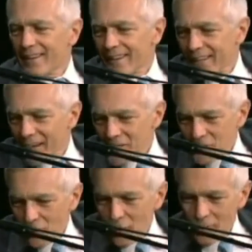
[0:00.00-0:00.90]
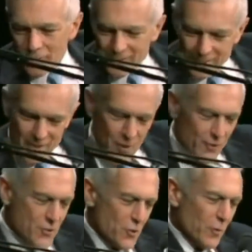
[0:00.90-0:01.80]
And I saw him a year
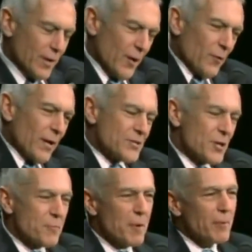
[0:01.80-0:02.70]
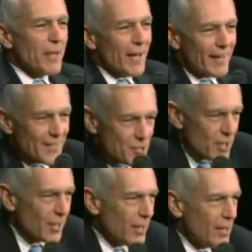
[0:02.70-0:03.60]
or so ago, and I said, "You remember that?" He
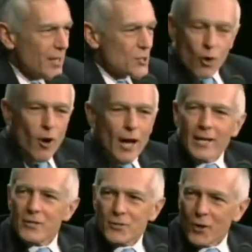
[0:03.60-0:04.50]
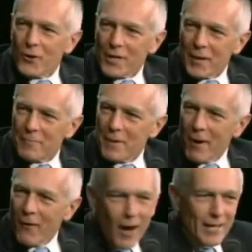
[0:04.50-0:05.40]
said, "Sir, I didn't show you that
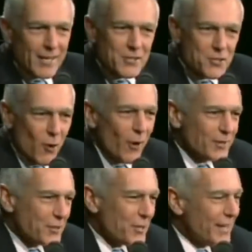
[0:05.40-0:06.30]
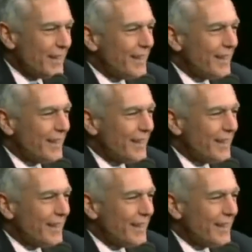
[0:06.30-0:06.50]
memo. I didn't show it to you."